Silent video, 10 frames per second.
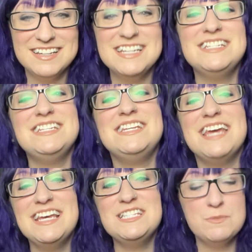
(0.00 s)
In
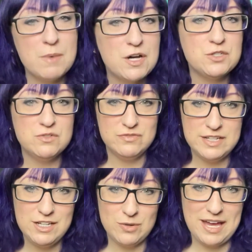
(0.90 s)
today's modern
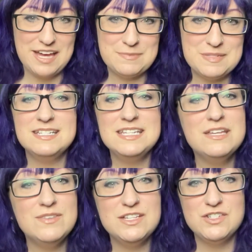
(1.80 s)
video games,
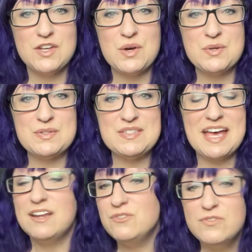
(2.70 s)
TV shows,
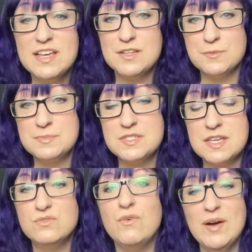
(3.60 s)
and films,
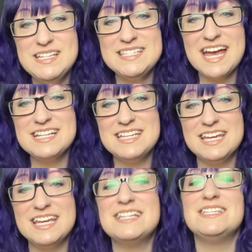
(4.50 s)
voice
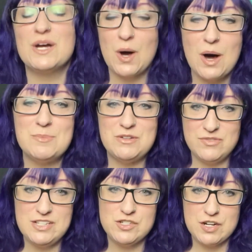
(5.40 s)
acting is a common
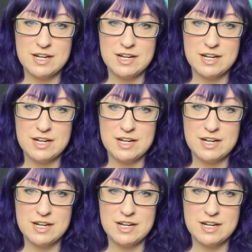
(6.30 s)
feature.